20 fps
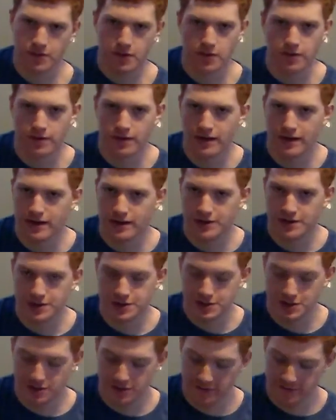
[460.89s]
chord that I
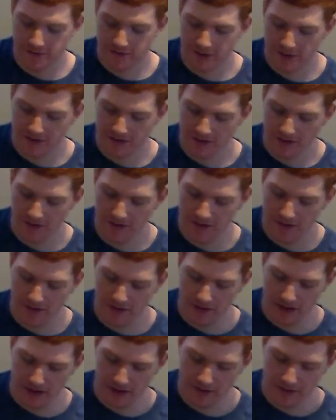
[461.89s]
just showed you first
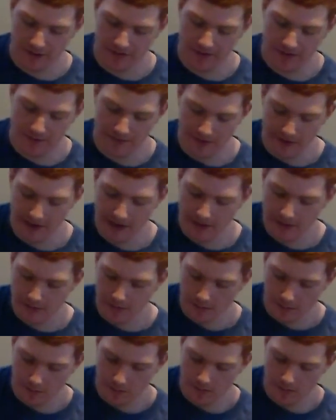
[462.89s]
3 times again.